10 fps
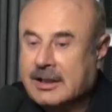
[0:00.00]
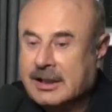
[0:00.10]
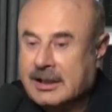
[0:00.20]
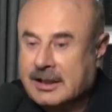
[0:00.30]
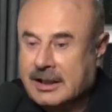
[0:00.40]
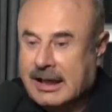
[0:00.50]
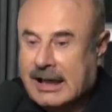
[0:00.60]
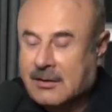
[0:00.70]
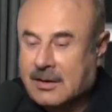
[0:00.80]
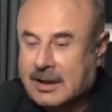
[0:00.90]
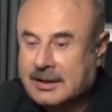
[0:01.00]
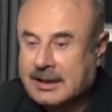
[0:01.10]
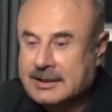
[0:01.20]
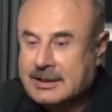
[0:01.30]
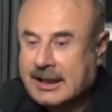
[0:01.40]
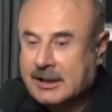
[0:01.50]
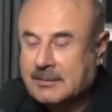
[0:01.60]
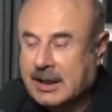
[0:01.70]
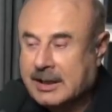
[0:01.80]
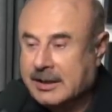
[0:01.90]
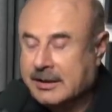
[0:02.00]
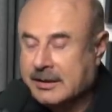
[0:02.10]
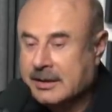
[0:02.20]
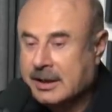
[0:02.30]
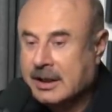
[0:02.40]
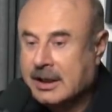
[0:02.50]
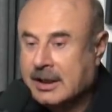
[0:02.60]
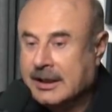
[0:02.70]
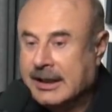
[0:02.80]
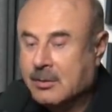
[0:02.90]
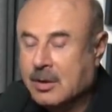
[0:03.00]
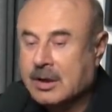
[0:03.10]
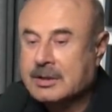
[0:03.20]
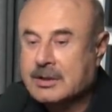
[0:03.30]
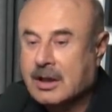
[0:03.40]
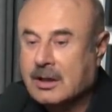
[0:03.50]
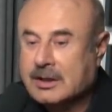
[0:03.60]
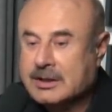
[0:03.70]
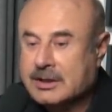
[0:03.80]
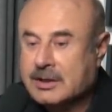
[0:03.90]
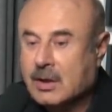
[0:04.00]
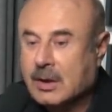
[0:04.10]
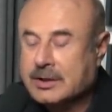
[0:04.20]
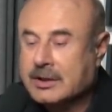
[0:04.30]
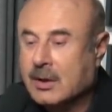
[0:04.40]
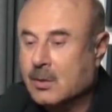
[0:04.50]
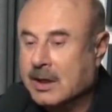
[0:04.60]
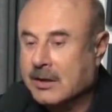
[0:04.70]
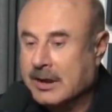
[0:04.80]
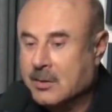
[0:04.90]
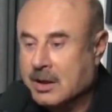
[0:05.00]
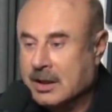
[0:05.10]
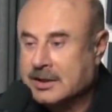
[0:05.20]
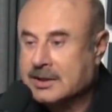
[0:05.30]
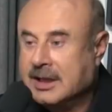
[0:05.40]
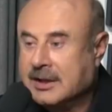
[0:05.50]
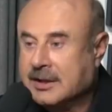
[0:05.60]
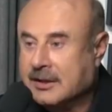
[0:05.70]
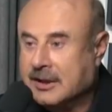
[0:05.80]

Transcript: to the end of the hour and they say in my ear, network is called. This is going so well they want to extend